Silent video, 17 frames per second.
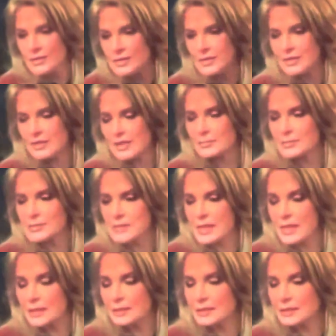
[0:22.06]
obviously
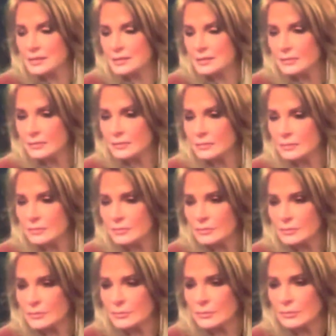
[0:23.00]
upset.
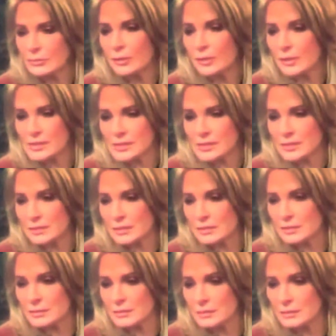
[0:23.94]
What is it?
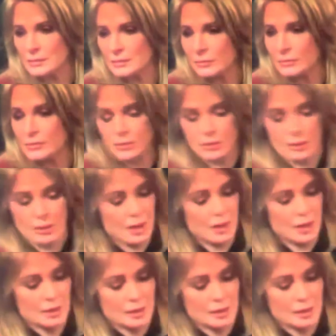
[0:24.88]
What's going